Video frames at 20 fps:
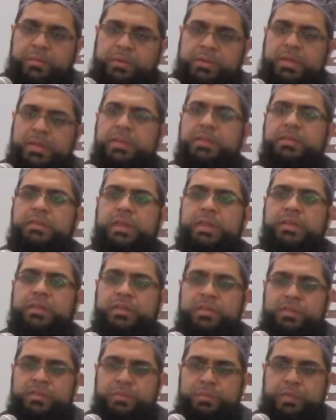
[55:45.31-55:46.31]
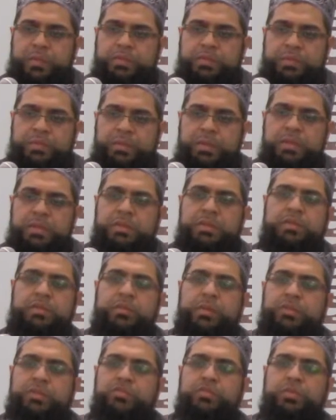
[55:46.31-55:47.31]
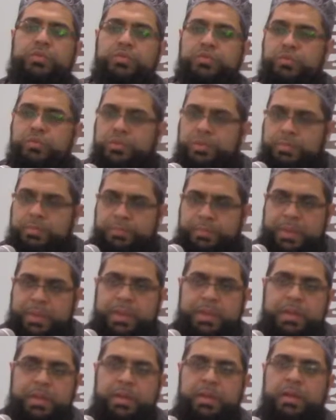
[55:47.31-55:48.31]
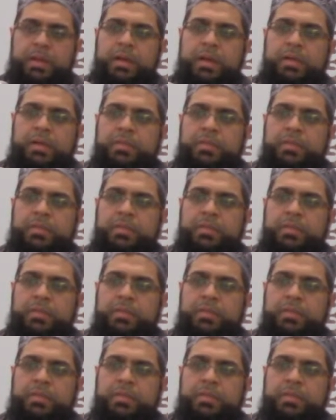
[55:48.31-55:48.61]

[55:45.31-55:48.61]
will then take the responsibility to ensure to repay